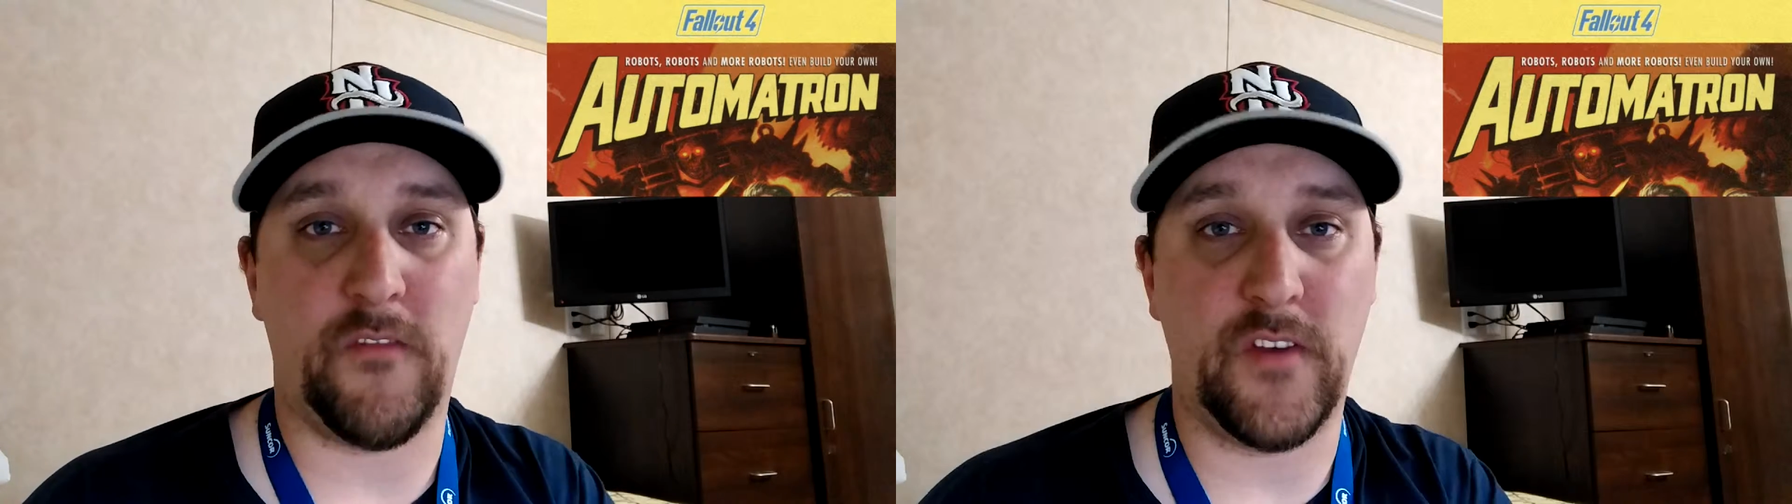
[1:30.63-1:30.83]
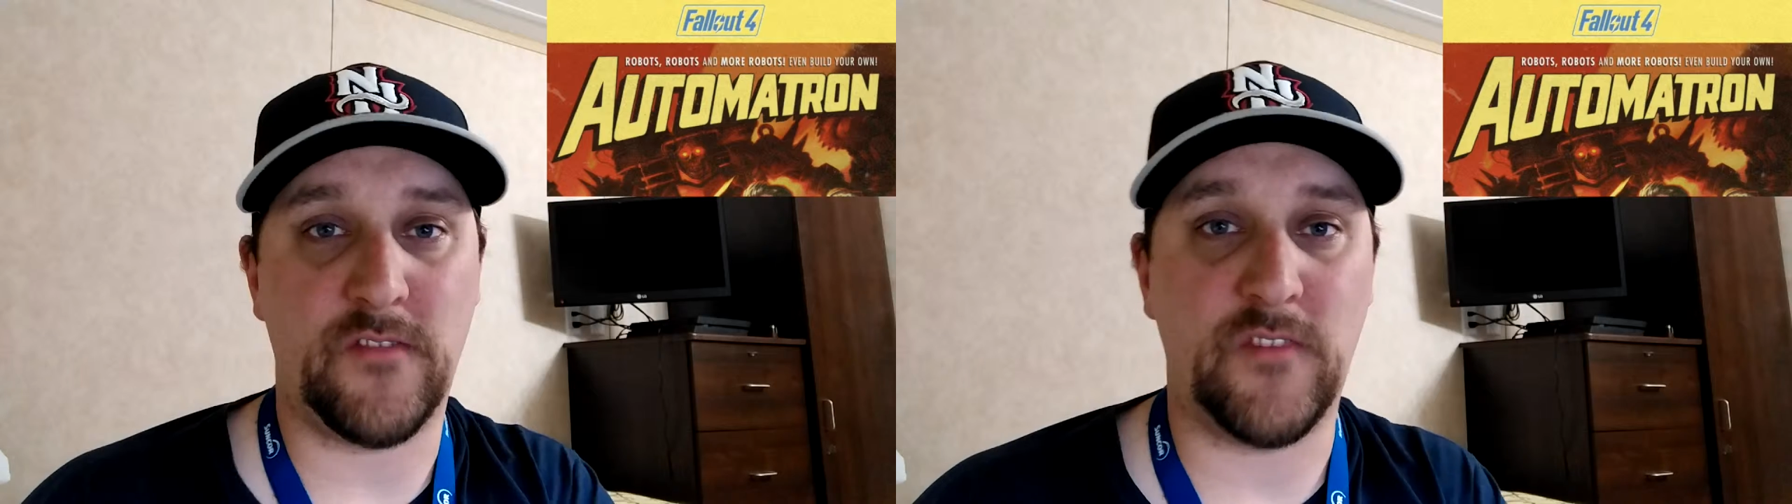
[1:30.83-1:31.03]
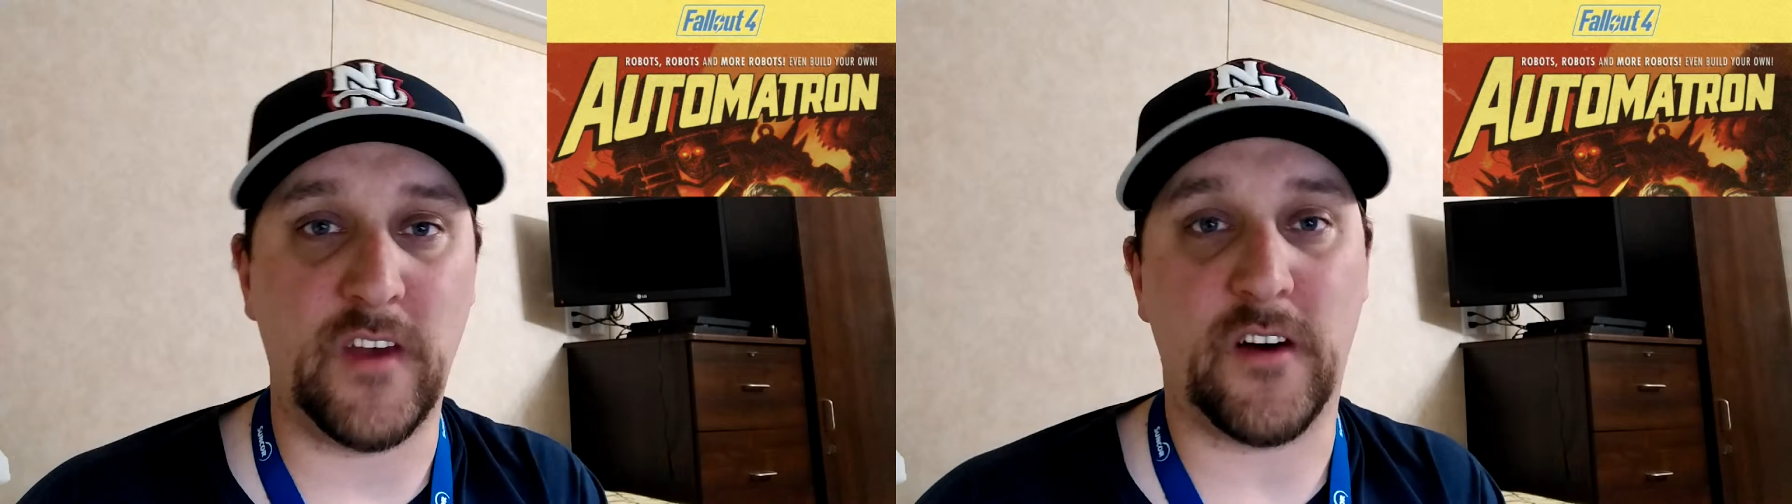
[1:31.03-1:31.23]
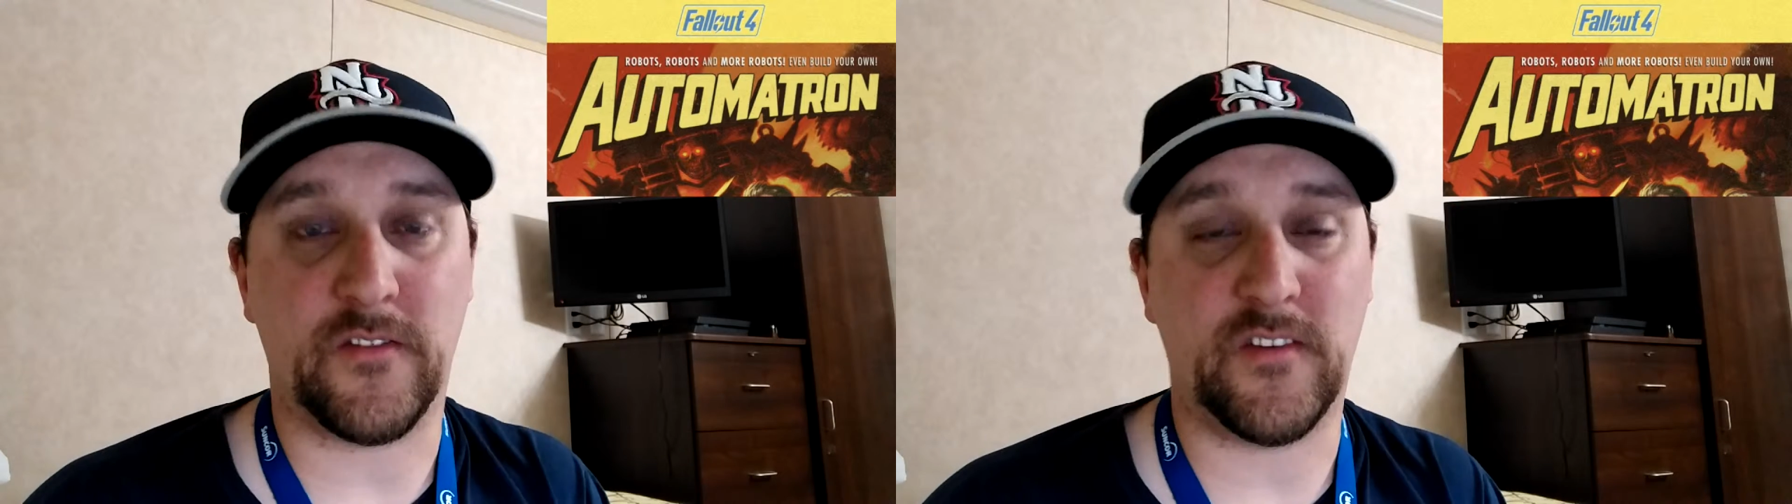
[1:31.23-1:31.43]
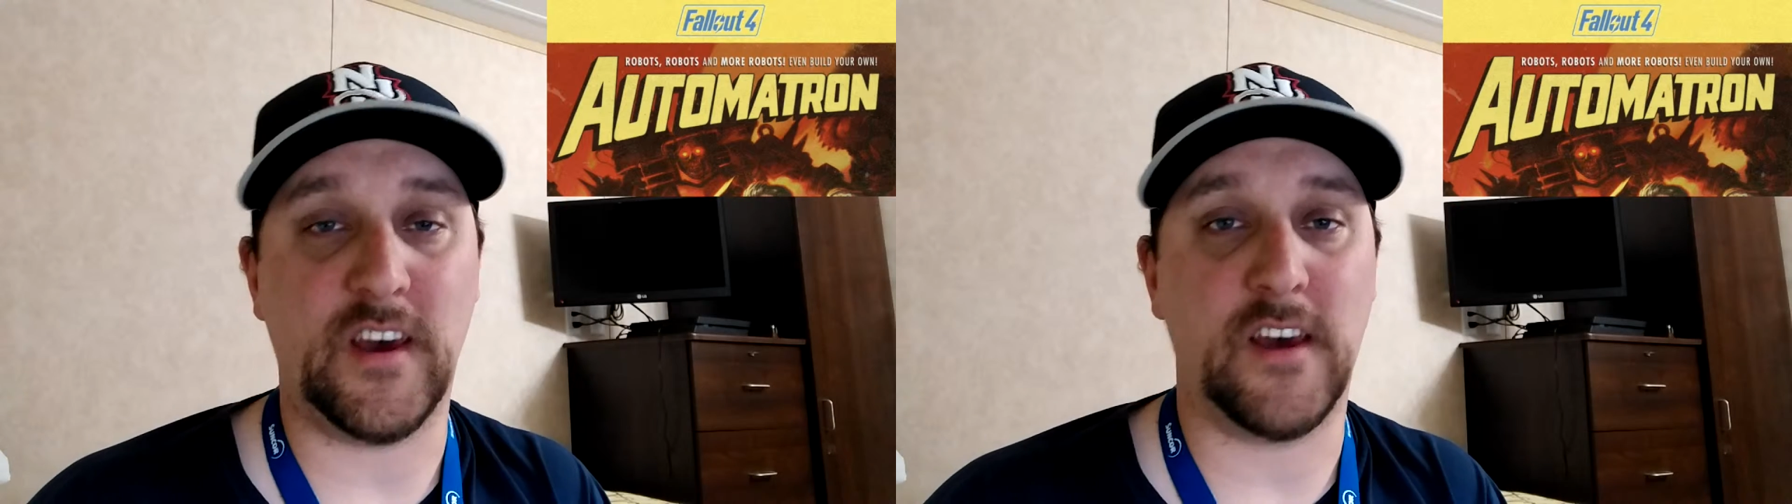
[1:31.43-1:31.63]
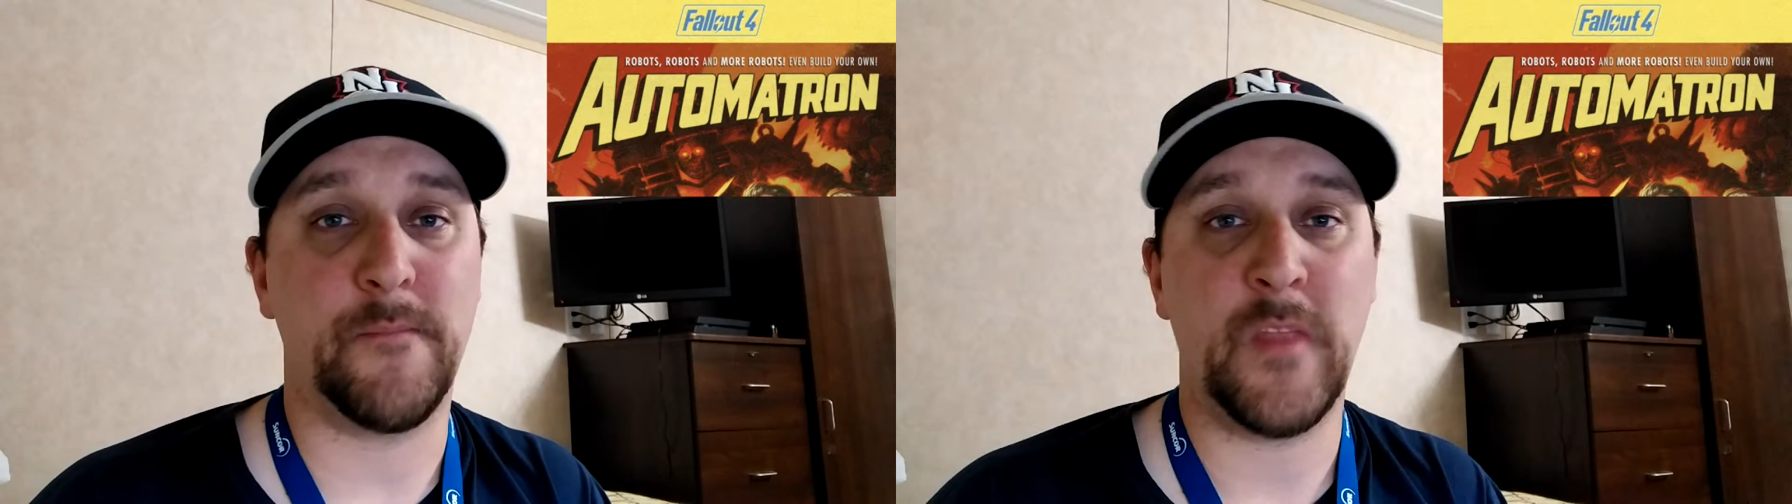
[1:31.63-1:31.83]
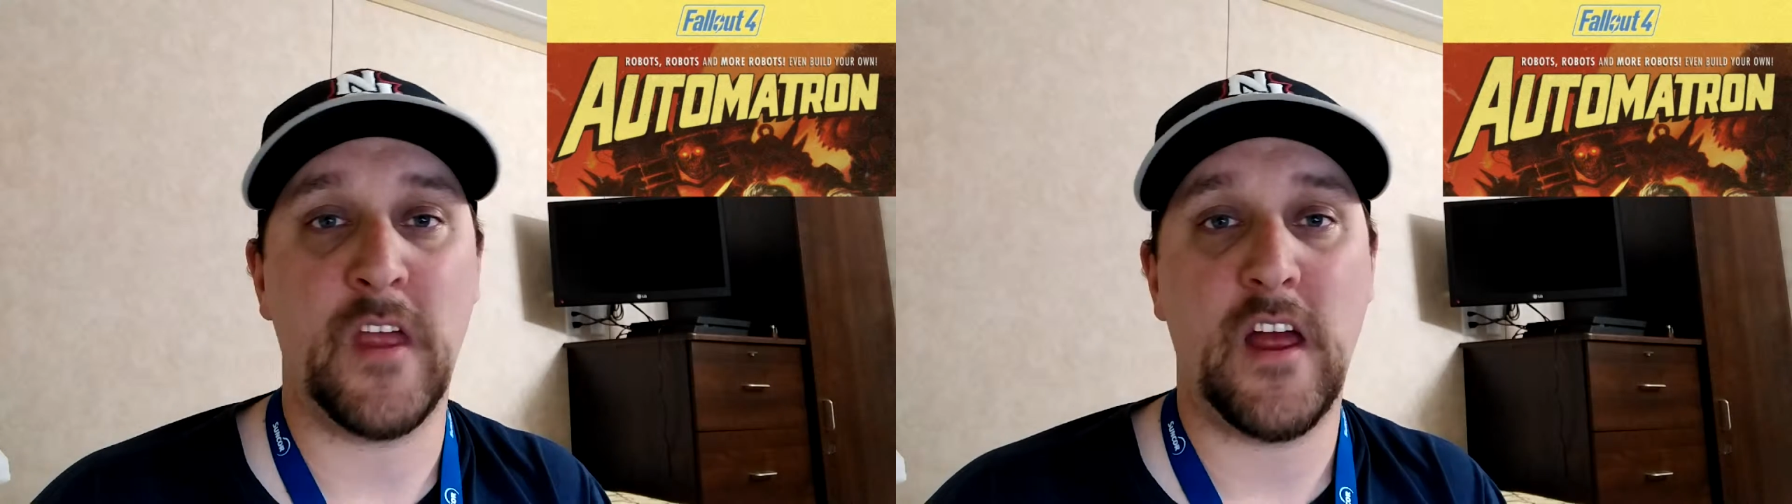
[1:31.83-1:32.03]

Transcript: of this DLC.